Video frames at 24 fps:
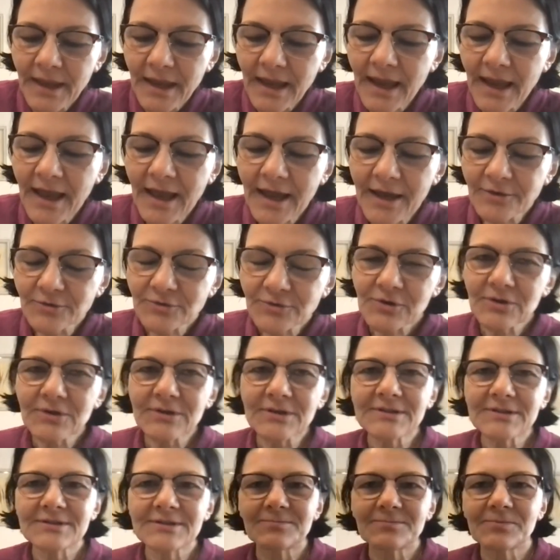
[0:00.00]
how do you
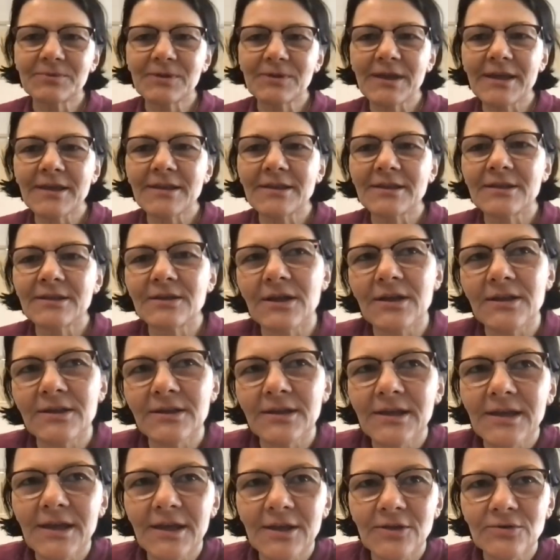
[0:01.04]
explain
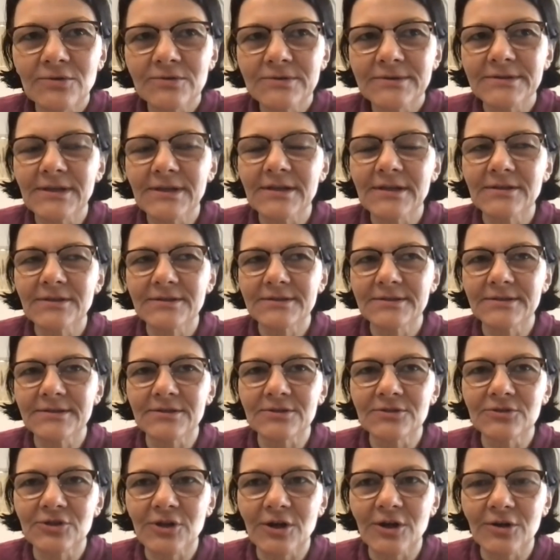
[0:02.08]
and can you see this in
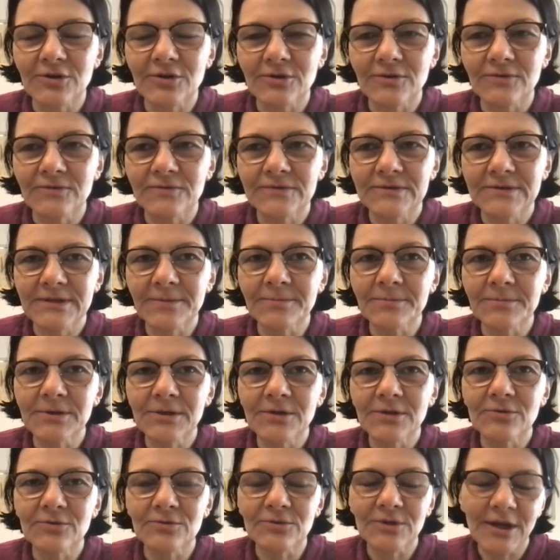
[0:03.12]
a chart of
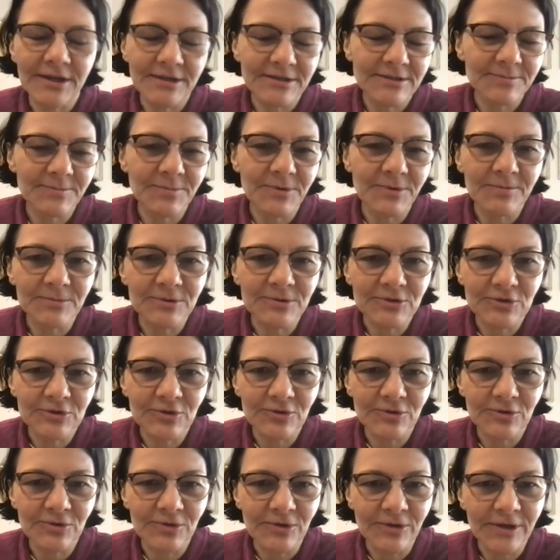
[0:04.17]
somebody who dies
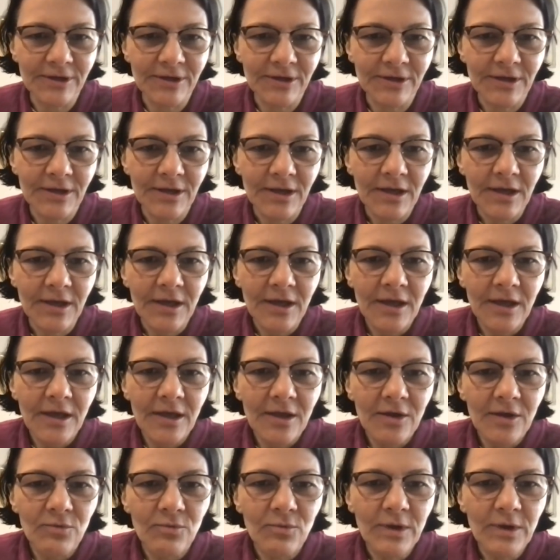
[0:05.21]
prematurely mm-hmm.